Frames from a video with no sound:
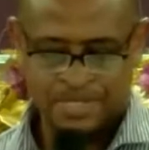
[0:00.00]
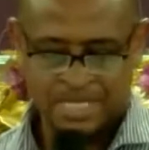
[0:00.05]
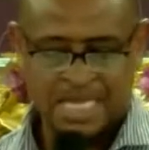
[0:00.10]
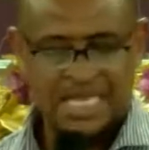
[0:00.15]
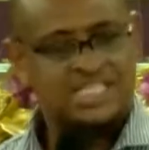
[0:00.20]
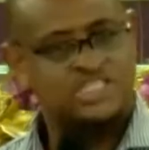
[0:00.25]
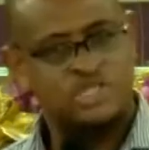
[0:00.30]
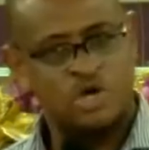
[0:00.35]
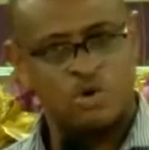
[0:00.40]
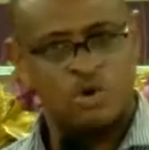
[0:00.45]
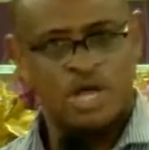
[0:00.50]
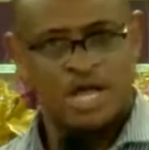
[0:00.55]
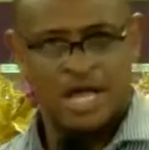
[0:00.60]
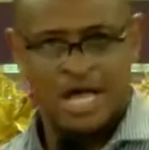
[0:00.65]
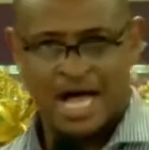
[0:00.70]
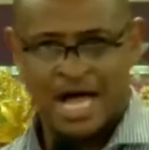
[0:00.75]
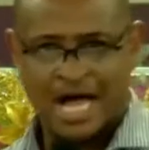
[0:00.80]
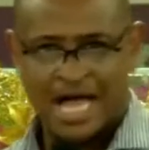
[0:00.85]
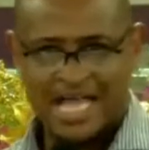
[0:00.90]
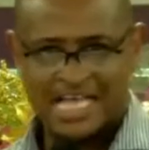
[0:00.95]
And so
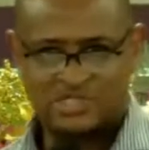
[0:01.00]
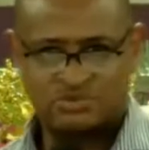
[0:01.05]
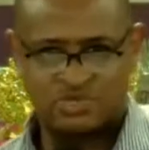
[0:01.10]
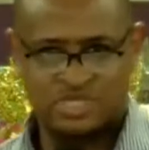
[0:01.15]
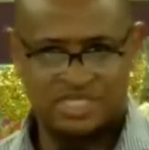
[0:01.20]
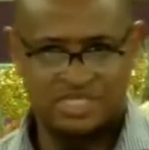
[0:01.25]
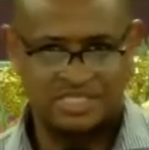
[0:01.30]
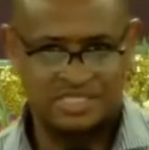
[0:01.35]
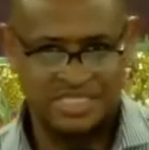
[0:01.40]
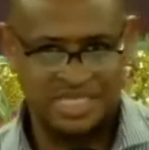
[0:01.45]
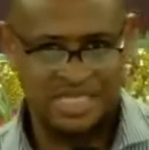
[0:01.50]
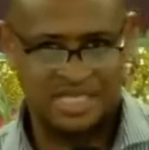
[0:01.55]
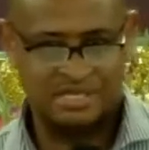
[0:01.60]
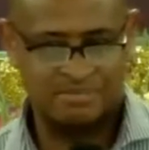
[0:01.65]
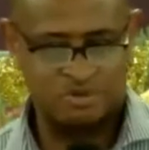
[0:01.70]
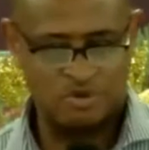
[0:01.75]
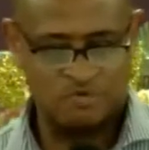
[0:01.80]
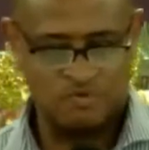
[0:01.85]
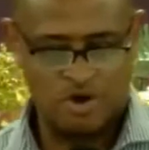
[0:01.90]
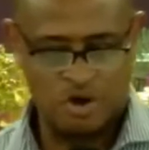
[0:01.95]
as we continue to
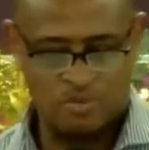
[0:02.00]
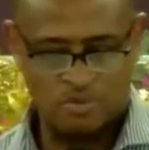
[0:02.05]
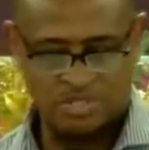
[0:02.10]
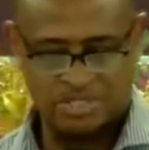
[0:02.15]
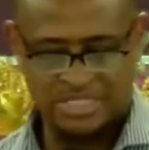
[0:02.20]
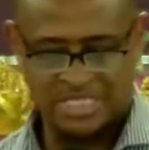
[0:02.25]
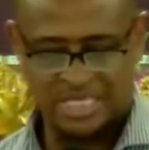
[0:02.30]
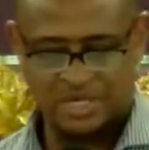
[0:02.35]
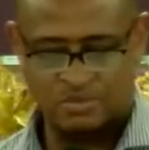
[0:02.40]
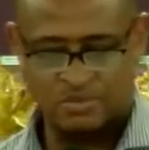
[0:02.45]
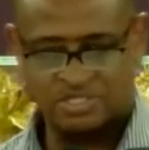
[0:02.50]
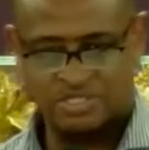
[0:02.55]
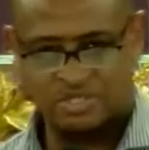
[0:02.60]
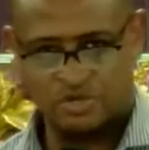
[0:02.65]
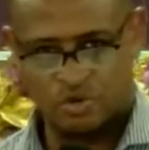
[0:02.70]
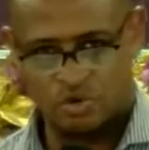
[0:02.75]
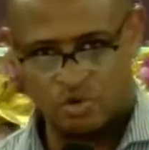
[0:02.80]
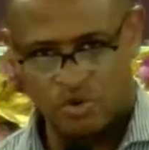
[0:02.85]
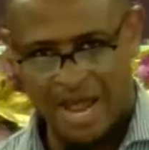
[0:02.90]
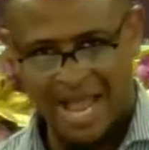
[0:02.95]
move on, we're dealing with the
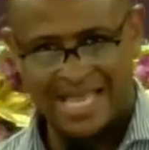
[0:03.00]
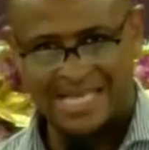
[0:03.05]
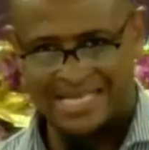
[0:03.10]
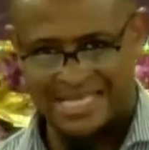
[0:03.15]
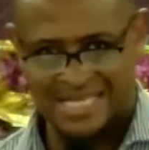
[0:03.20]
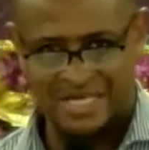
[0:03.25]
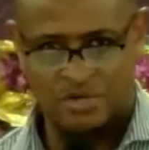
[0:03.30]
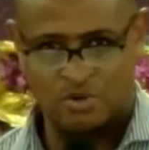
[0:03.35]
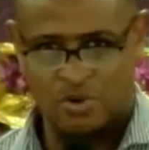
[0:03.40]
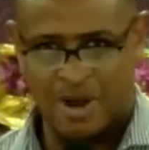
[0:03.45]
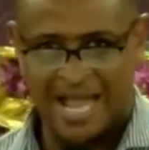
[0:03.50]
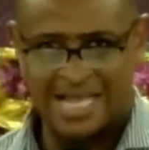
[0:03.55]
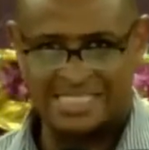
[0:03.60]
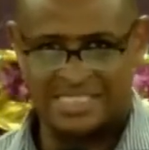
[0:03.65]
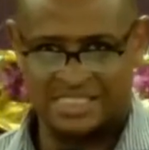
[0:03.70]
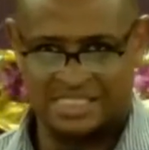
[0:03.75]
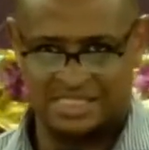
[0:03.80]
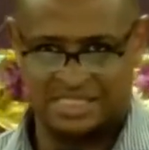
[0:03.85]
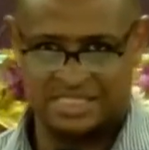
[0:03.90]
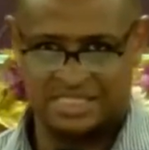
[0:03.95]
right and
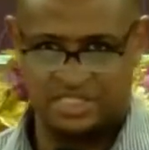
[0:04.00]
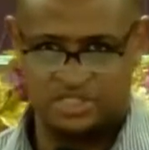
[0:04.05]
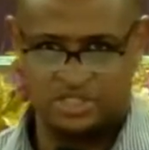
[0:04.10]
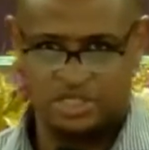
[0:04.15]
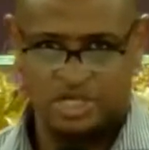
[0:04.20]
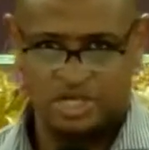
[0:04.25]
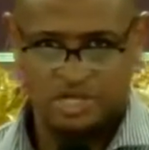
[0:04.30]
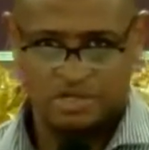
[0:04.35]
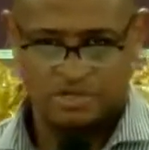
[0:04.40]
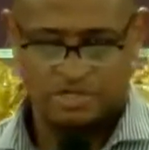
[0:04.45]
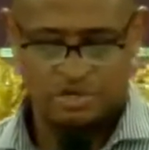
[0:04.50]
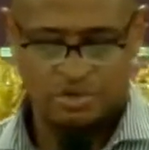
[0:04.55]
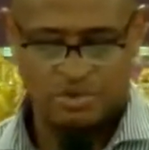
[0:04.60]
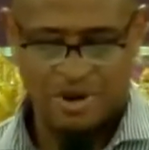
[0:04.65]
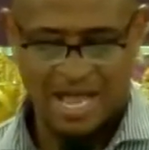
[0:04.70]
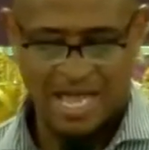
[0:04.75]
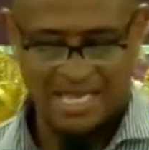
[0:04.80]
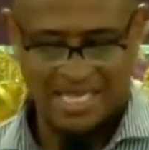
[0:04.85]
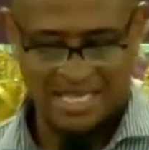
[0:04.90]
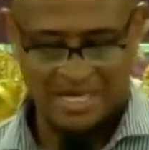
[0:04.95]
righteousness, the
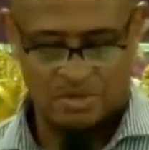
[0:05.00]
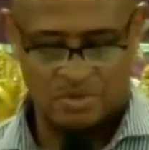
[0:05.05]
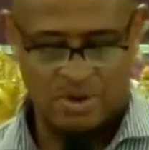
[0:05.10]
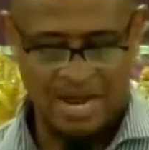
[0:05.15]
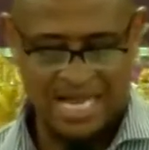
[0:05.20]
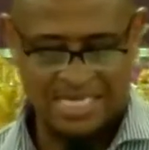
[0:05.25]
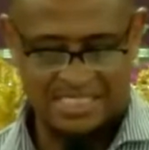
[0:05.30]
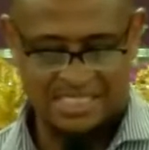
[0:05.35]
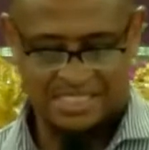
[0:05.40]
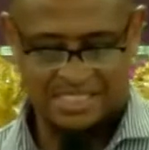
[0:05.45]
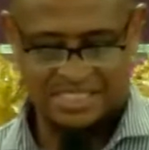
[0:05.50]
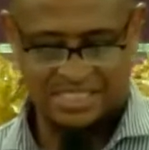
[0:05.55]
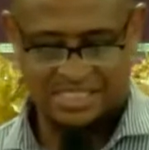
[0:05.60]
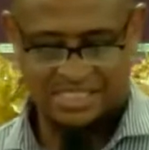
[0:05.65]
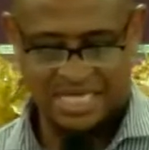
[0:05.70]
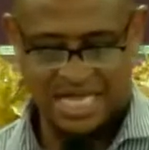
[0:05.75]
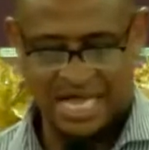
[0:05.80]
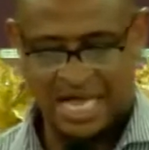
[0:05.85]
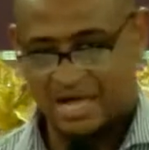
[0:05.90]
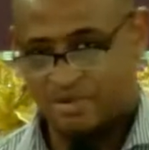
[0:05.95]
right and righteousness.
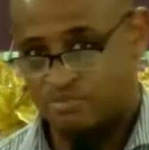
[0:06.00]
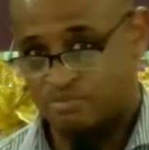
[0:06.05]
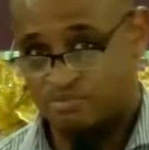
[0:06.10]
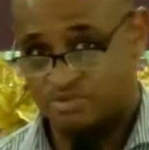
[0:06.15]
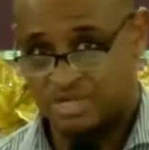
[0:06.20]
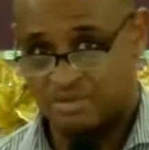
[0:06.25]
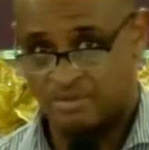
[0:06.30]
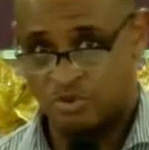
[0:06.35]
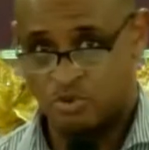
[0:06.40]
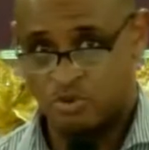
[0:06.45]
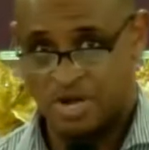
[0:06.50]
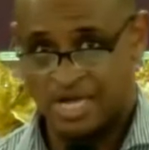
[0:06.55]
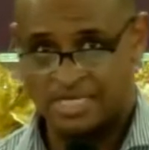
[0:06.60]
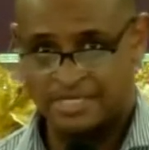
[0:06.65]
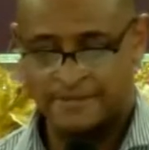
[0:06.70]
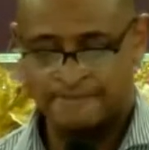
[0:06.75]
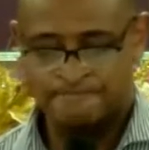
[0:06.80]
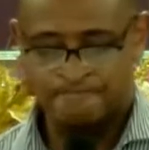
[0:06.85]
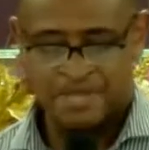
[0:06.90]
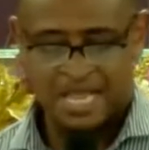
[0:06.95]
Number one,
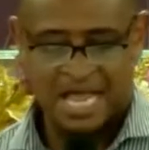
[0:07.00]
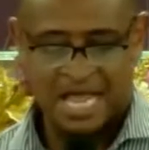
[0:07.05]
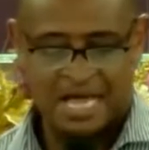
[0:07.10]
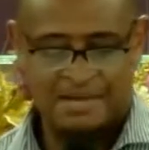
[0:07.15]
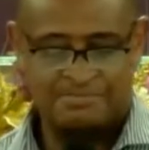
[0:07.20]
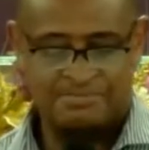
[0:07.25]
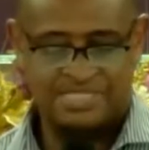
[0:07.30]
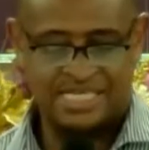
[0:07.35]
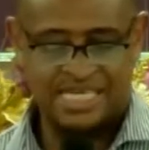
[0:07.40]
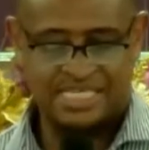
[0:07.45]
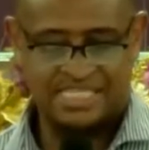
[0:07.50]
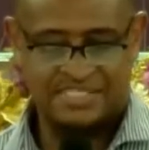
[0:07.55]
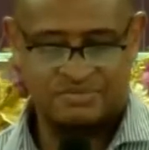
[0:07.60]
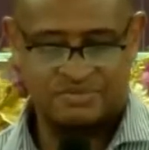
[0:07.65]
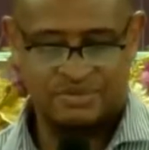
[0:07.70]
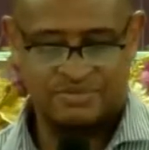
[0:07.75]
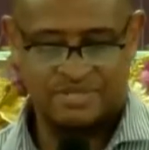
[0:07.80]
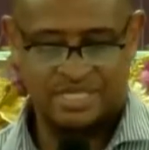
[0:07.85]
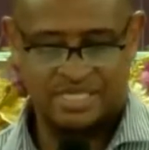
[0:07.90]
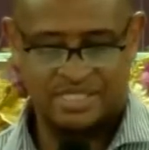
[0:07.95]
our objective
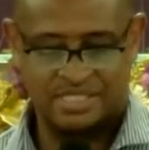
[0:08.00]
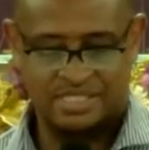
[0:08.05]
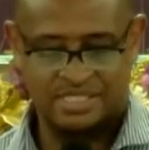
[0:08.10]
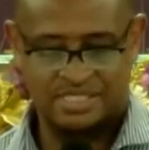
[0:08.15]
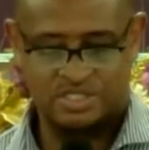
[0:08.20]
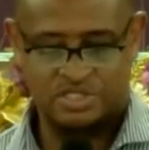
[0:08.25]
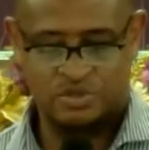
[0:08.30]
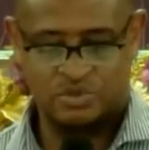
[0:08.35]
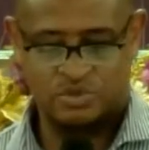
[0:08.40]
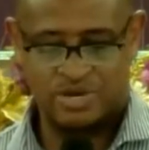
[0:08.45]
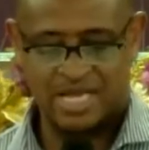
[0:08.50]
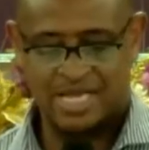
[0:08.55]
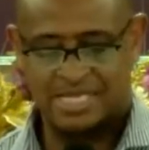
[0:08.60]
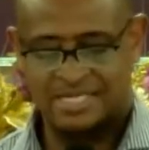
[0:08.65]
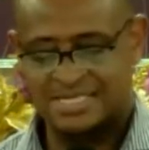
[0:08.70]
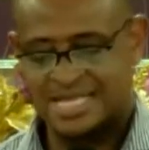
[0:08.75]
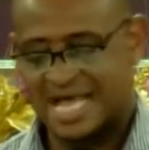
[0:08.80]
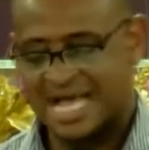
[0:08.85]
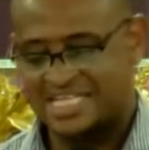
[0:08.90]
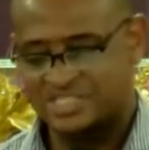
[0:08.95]
with this is to
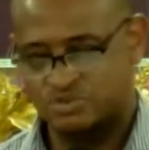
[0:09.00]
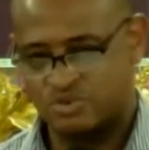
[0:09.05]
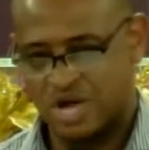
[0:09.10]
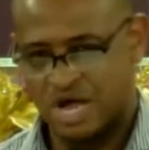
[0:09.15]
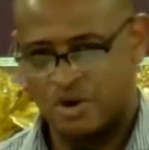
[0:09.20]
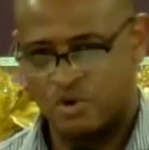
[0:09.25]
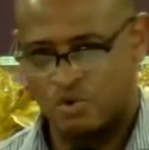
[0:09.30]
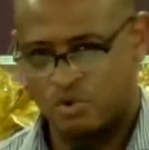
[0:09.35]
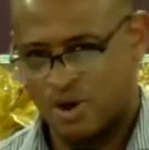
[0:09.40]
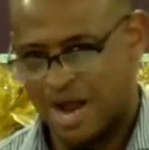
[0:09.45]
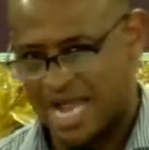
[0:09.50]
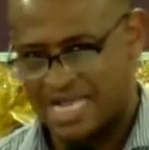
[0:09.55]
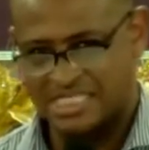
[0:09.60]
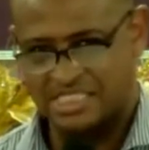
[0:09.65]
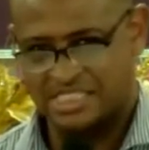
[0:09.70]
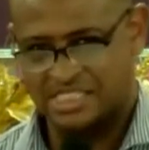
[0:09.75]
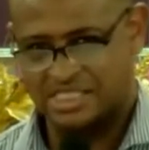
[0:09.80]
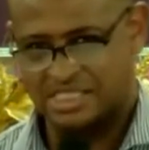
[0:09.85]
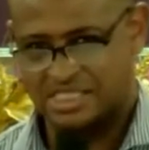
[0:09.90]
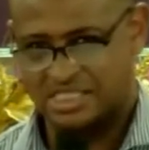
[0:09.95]
recognize why
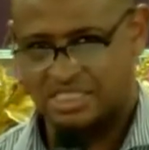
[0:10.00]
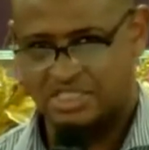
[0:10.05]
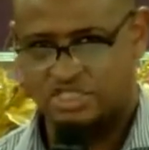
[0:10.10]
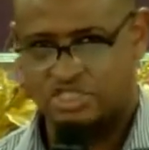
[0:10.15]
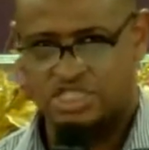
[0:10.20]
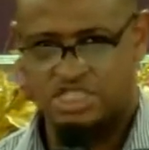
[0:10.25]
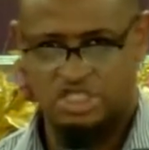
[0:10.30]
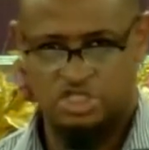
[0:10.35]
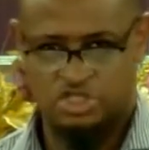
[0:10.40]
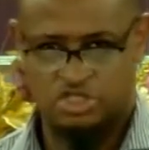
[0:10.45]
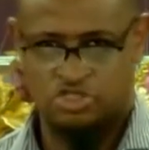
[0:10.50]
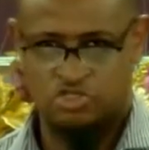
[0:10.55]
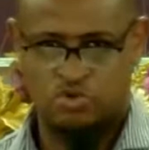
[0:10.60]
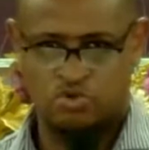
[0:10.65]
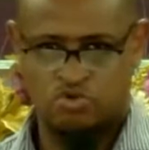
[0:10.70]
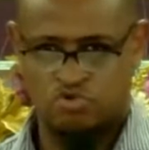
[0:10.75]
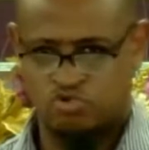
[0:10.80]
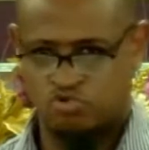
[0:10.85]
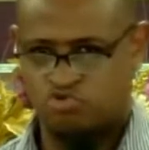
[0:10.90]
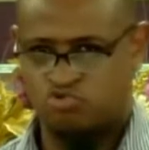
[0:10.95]
righteousness is so
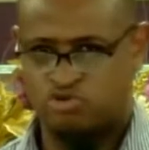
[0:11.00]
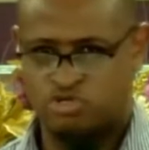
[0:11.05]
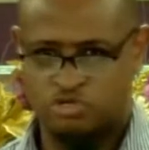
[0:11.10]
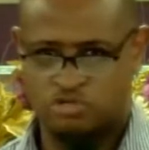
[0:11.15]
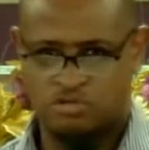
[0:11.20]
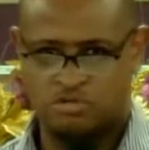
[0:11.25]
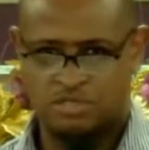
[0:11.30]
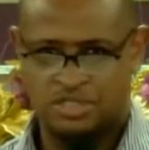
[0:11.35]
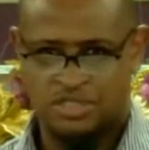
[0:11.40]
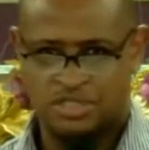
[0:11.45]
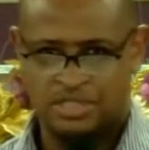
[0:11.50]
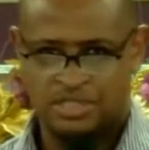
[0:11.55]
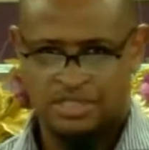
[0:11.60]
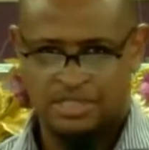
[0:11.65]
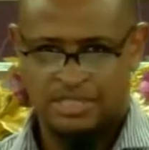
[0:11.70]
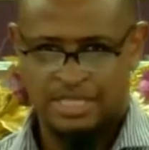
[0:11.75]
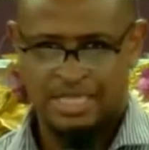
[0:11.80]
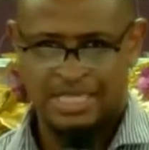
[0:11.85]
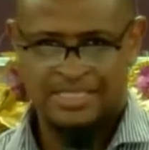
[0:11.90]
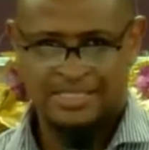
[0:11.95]
crucial
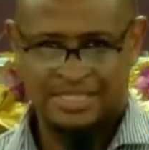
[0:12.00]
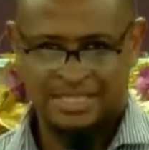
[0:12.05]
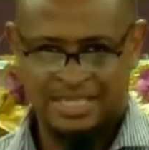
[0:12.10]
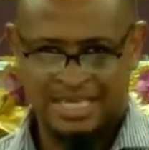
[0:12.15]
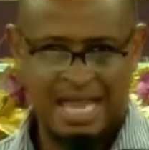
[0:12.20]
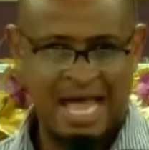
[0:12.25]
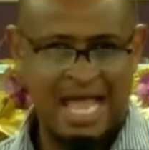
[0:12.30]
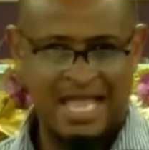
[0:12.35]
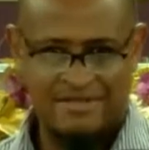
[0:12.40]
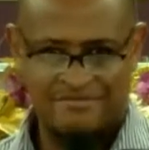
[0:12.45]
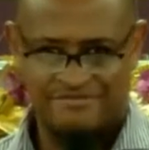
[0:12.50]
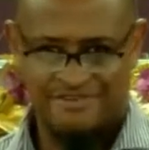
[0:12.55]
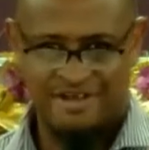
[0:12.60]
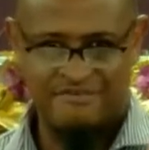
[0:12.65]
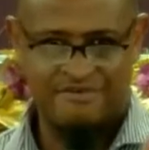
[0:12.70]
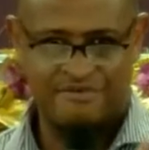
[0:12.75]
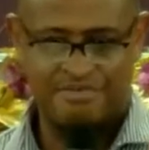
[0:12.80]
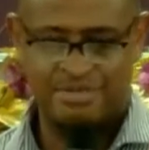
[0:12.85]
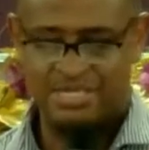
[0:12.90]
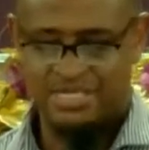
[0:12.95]
in the life of
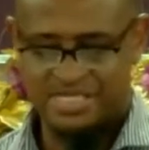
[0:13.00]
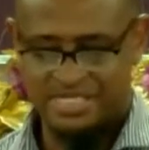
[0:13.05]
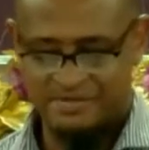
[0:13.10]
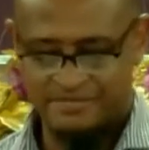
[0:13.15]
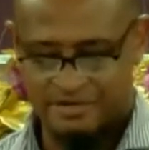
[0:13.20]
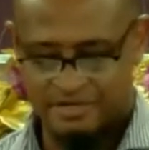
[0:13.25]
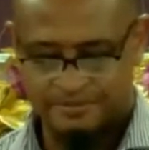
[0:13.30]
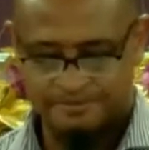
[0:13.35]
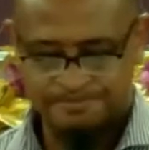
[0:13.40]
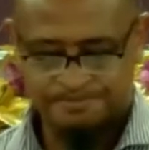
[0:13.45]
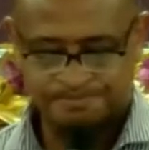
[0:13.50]
a believer.